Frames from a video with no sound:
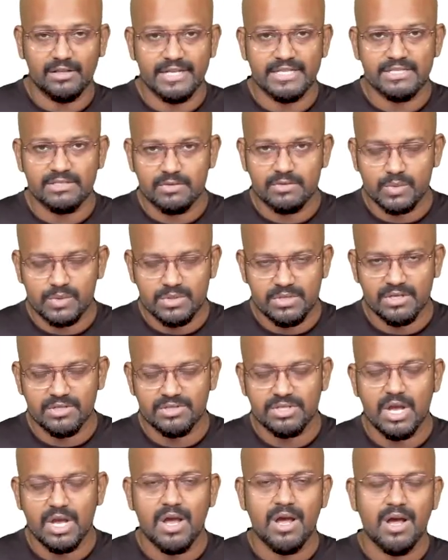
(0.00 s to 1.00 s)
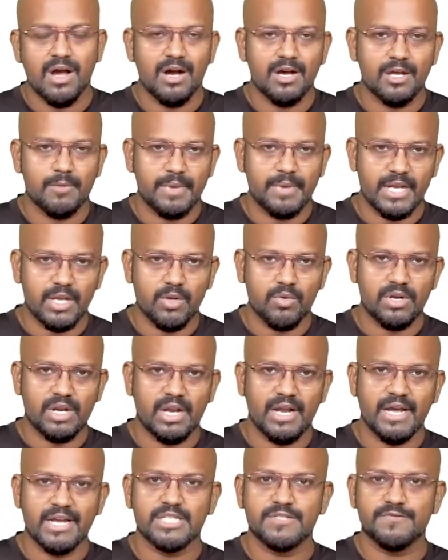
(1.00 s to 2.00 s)
These two drugs are being
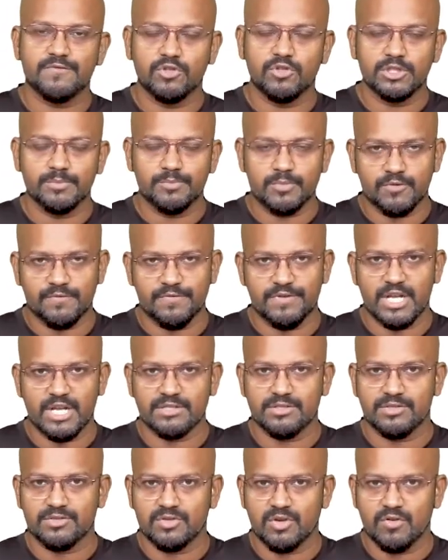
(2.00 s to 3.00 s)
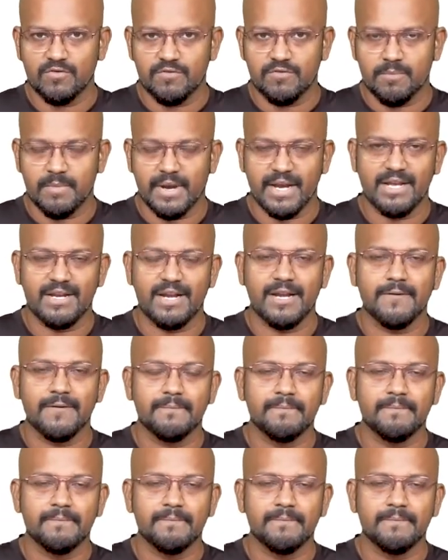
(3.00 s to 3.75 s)
utilized for the prophylaxis of migraine.